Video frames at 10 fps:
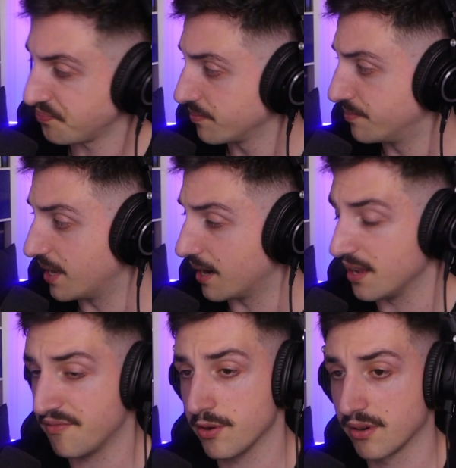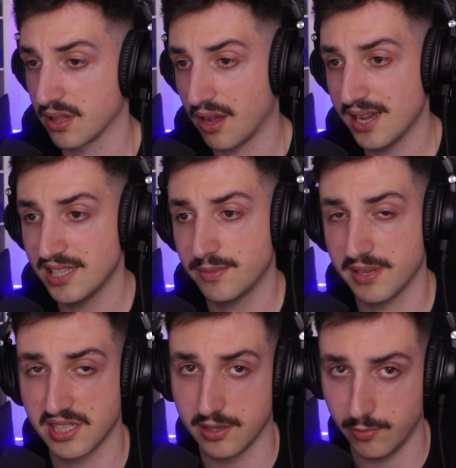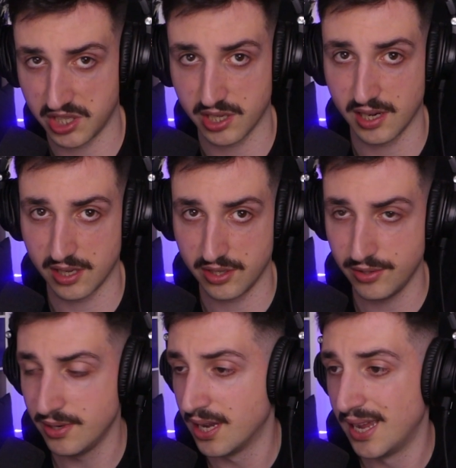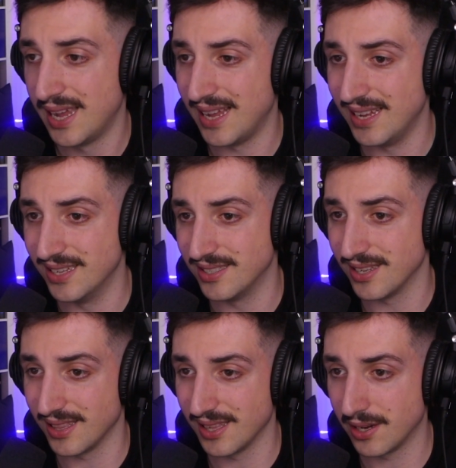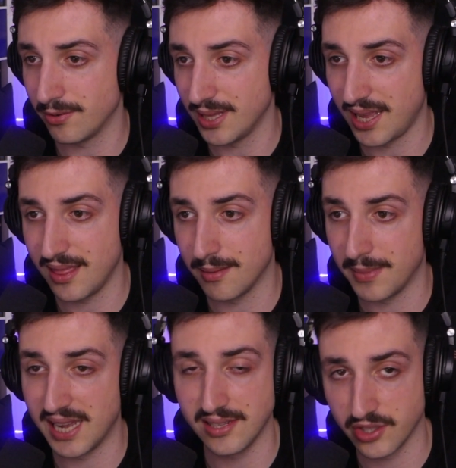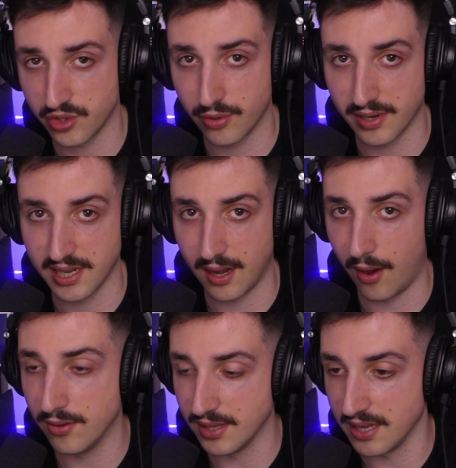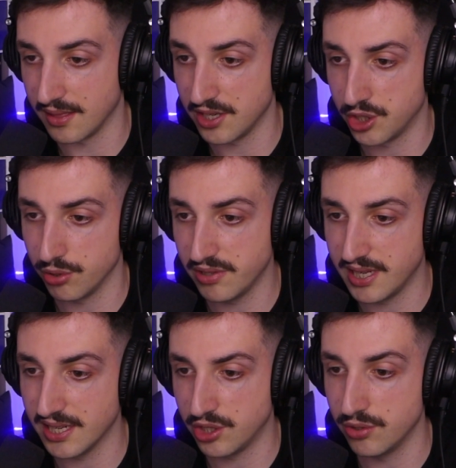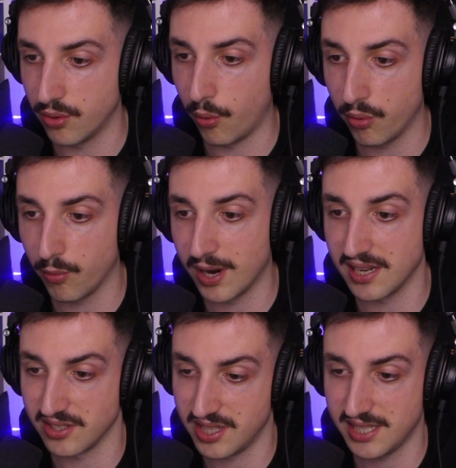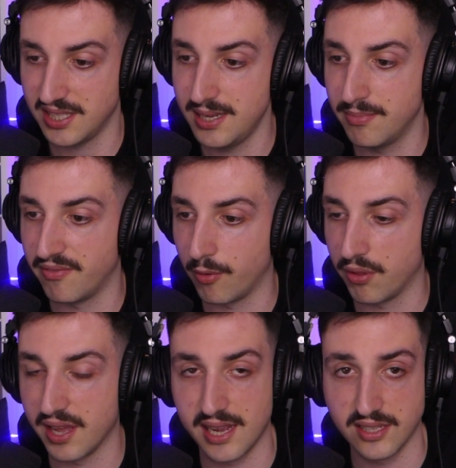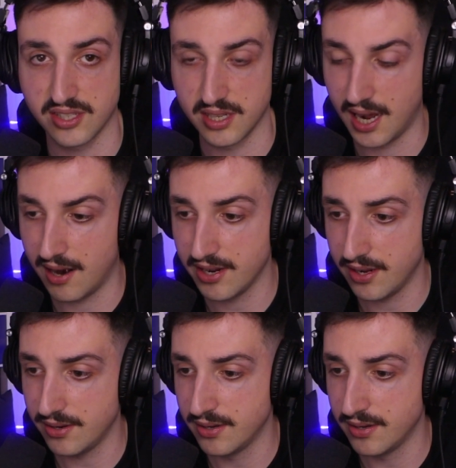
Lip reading: Now, if you're Alliance, basically what you're going to do is literally the main story only. This should get you all the way to 60 before the end scenario